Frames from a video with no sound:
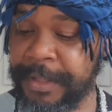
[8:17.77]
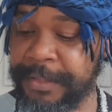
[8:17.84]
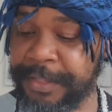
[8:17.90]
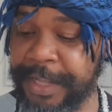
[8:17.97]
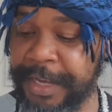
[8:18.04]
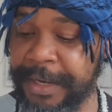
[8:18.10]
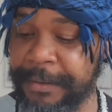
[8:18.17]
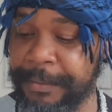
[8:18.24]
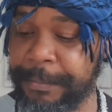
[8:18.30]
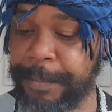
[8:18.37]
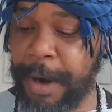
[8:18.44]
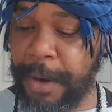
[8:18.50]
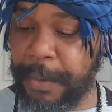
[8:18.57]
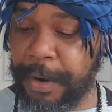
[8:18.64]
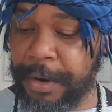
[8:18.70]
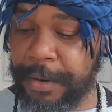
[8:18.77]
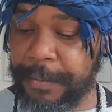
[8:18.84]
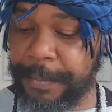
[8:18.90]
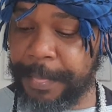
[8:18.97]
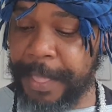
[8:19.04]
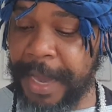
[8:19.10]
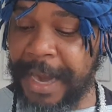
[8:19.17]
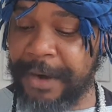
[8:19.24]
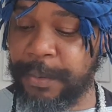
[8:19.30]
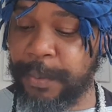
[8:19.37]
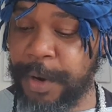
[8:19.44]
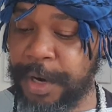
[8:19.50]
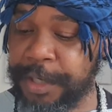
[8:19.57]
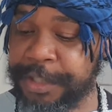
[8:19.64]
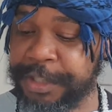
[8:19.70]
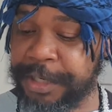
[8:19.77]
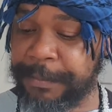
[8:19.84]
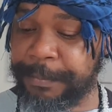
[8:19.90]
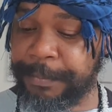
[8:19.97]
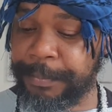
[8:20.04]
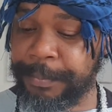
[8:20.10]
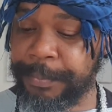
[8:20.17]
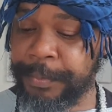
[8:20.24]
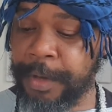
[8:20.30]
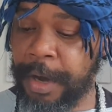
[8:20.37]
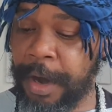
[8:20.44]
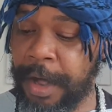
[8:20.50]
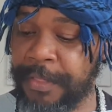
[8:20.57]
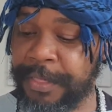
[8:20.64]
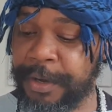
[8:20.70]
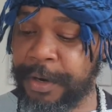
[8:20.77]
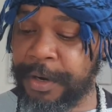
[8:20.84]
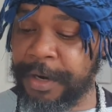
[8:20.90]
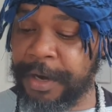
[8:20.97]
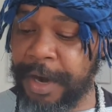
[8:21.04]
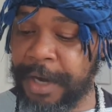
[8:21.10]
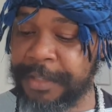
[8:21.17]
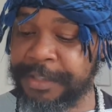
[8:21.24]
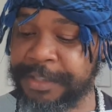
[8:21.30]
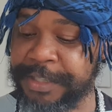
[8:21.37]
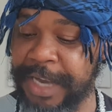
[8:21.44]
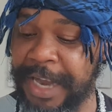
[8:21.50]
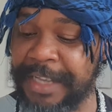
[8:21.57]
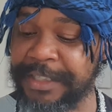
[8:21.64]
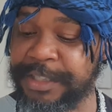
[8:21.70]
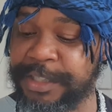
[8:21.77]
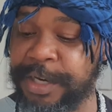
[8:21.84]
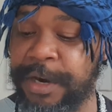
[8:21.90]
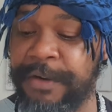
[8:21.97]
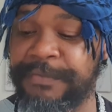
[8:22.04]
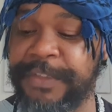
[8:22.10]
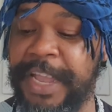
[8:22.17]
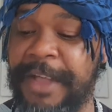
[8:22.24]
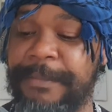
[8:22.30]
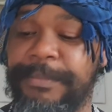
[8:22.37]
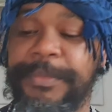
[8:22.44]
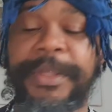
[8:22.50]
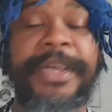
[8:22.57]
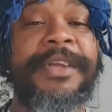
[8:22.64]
their power, and worship other gods and serve them.